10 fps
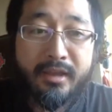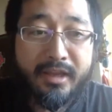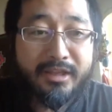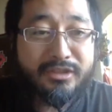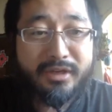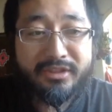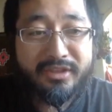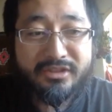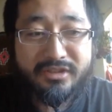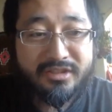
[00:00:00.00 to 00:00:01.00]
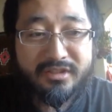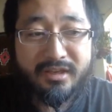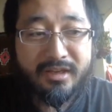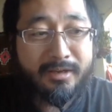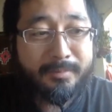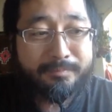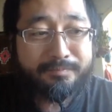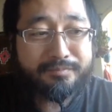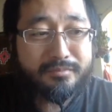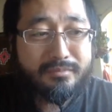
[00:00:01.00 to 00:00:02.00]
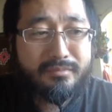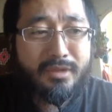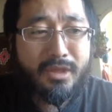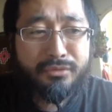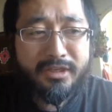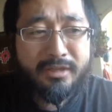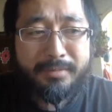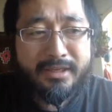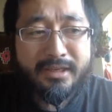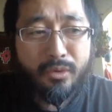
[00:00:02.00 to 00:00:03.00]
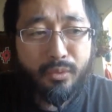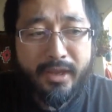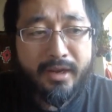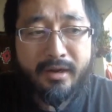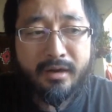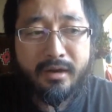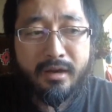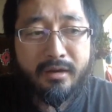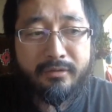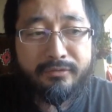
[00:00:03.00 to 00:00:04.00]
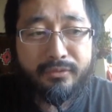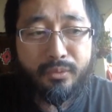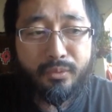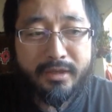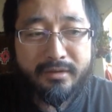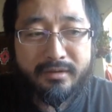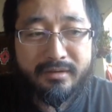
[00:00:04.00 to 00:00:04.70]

And so I think just really being aware of what